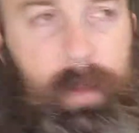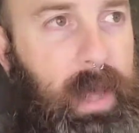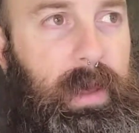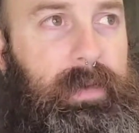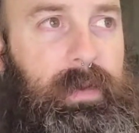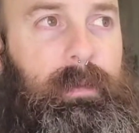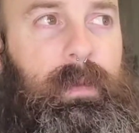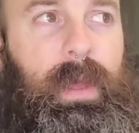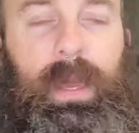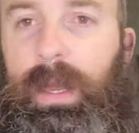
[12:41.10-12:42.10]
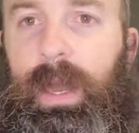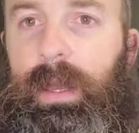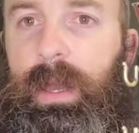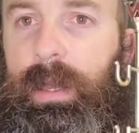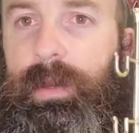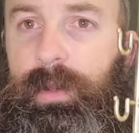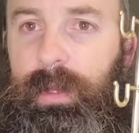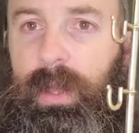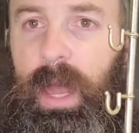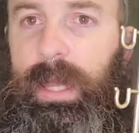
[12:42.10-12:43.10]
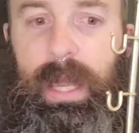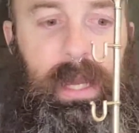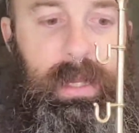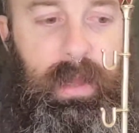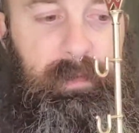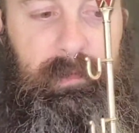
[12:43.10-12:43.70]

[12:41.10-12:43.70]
I love it. Like I can't get enough of